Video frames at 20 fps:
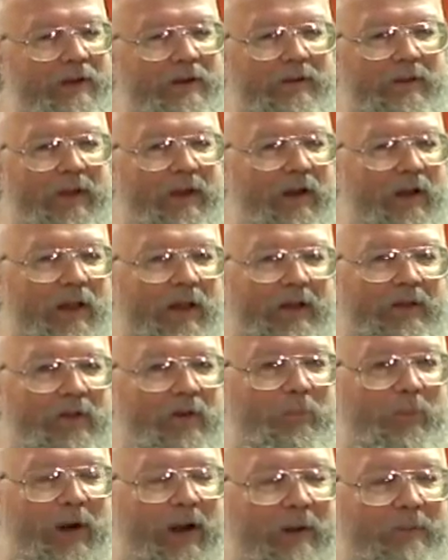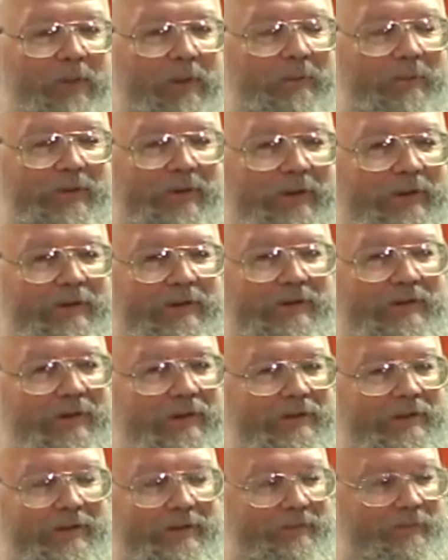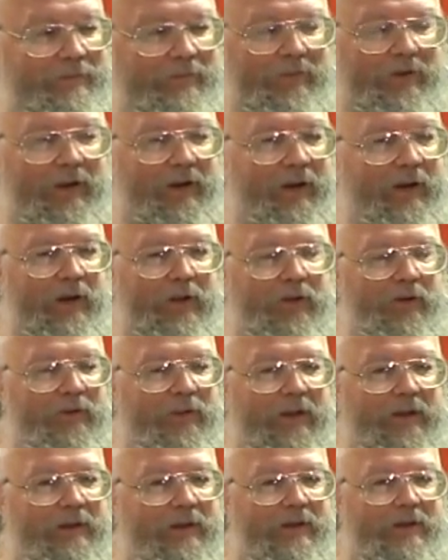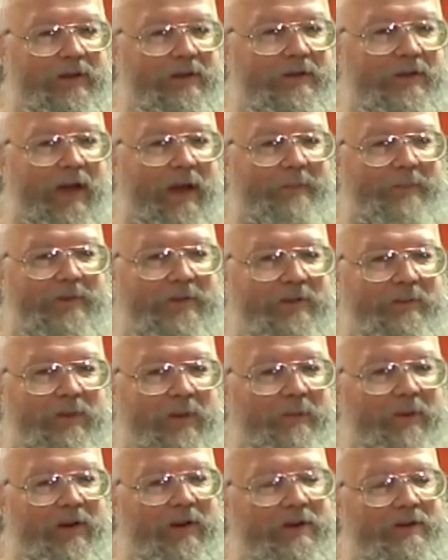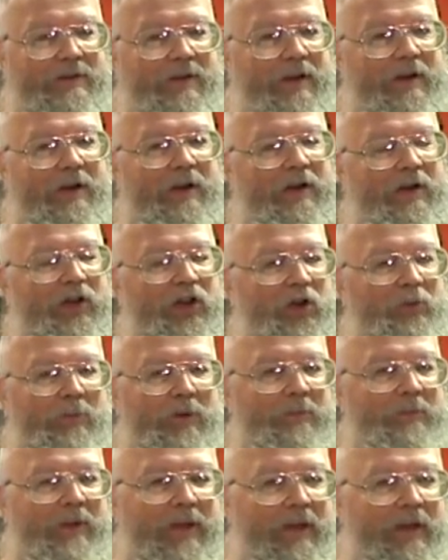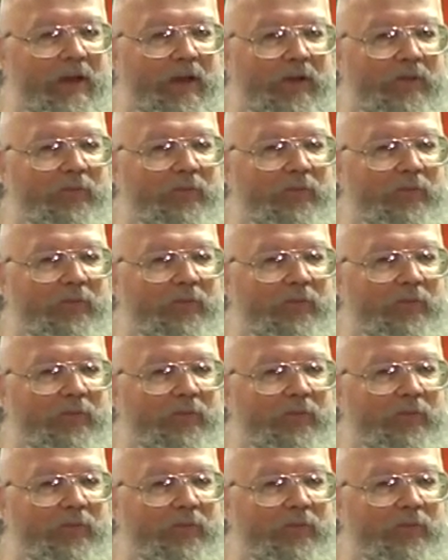They all had their problems. This is just another thing that just happens to be because human beings